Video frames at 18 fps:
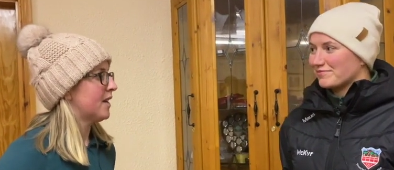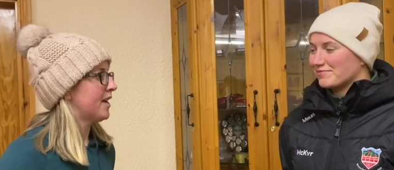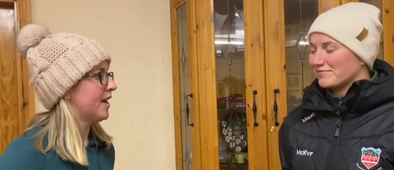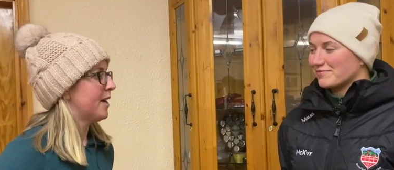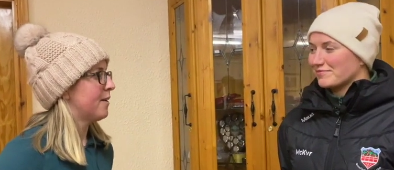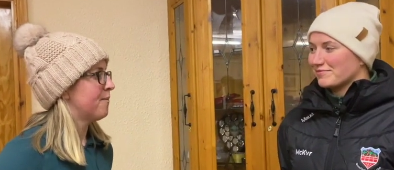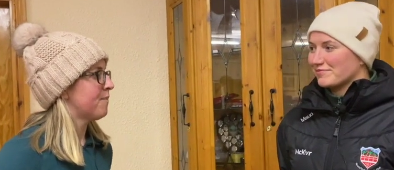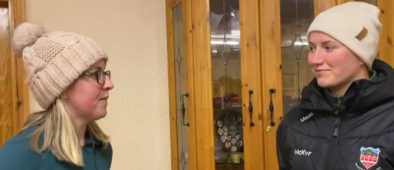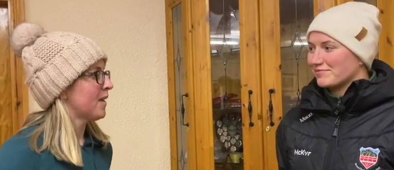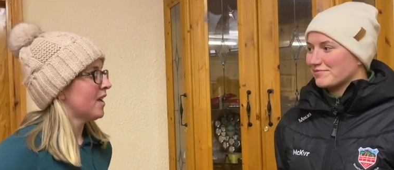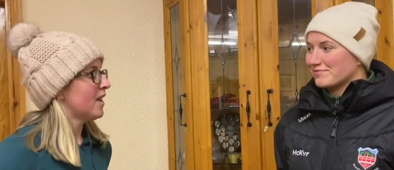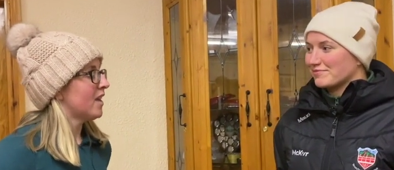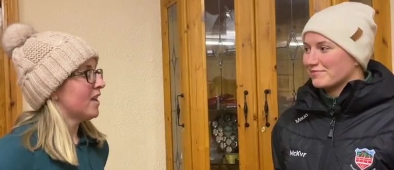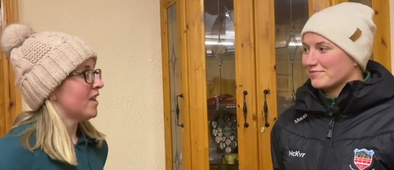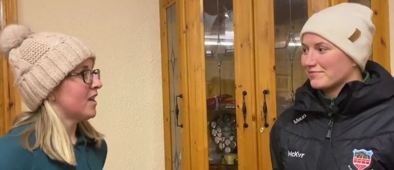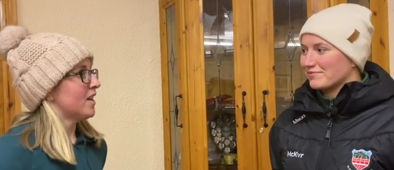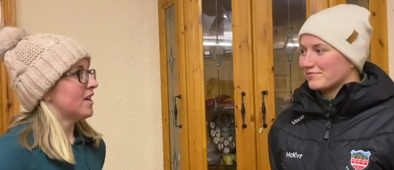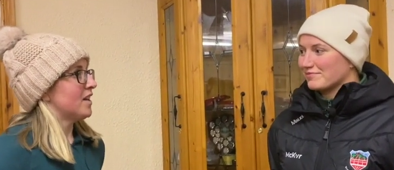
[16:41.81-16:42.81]
Speaker 1: Um,
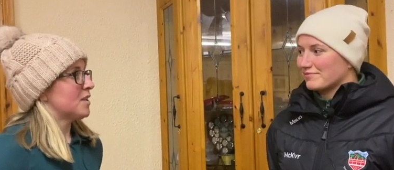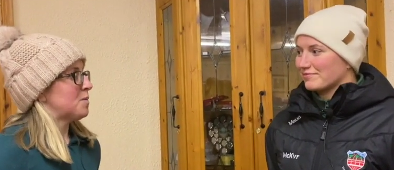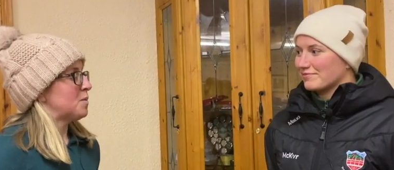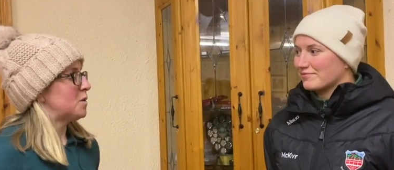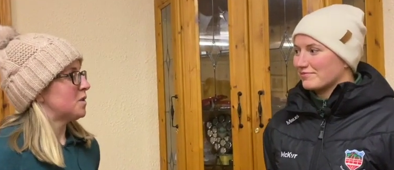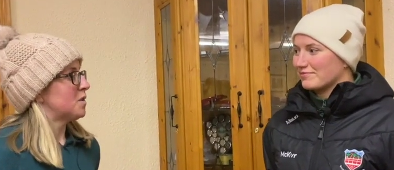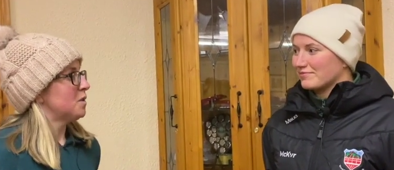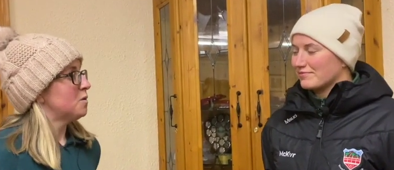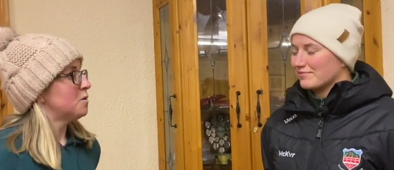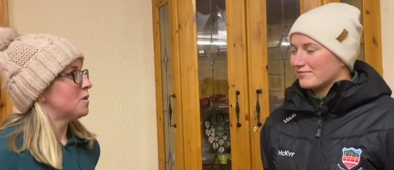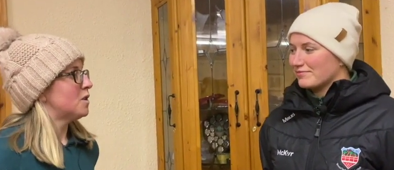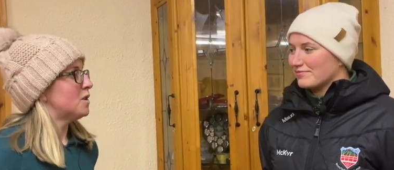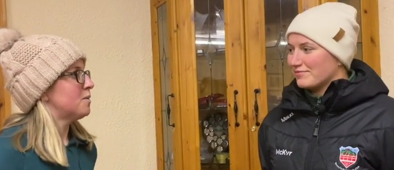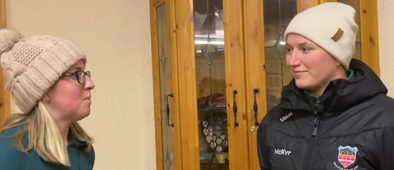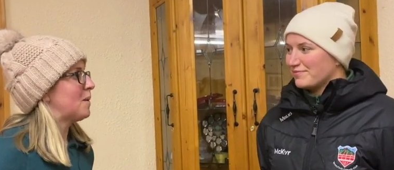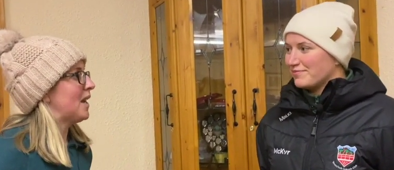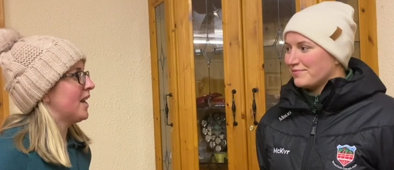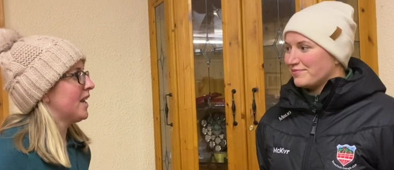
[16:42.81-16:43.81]
I suppose you were
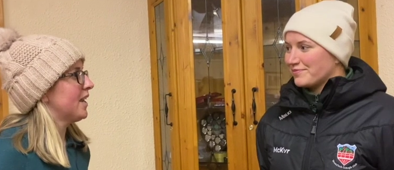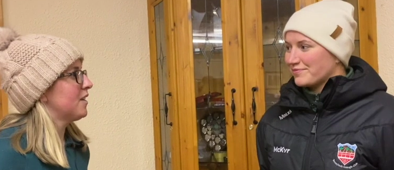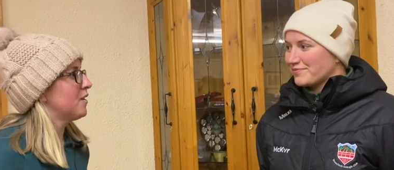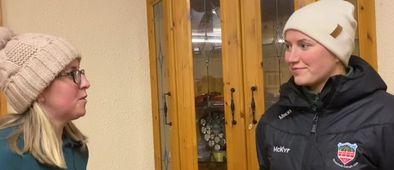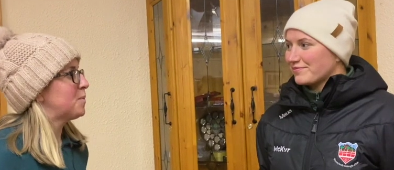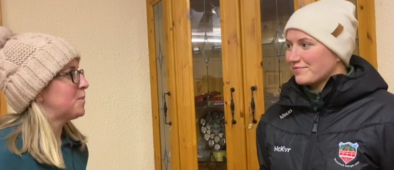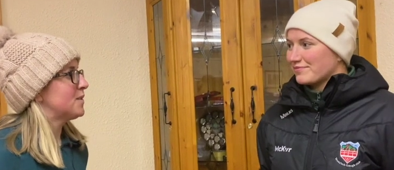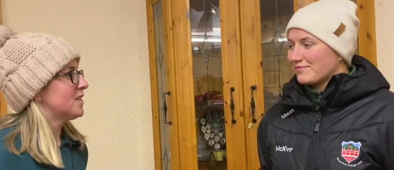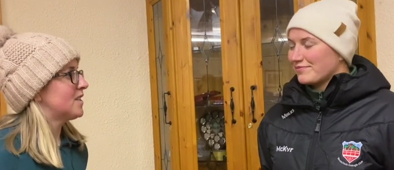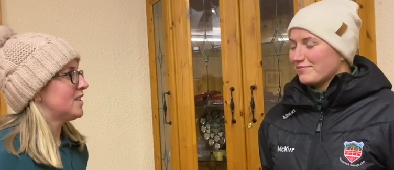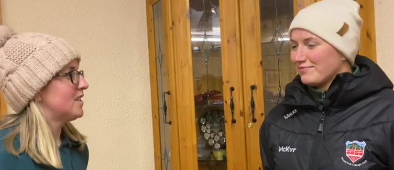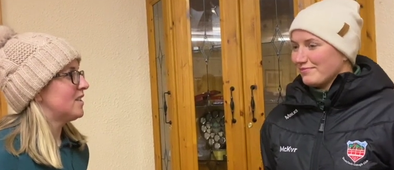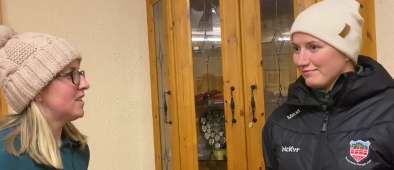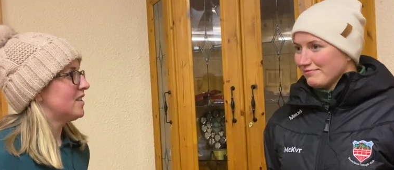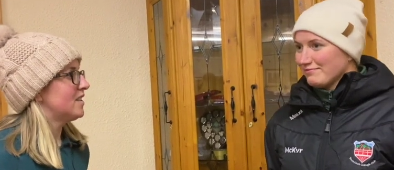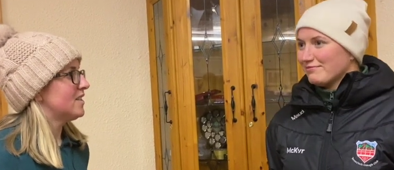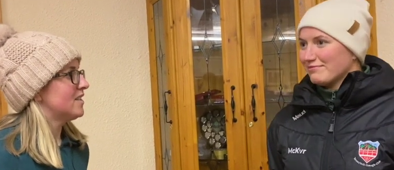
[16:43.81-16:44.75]
playing up until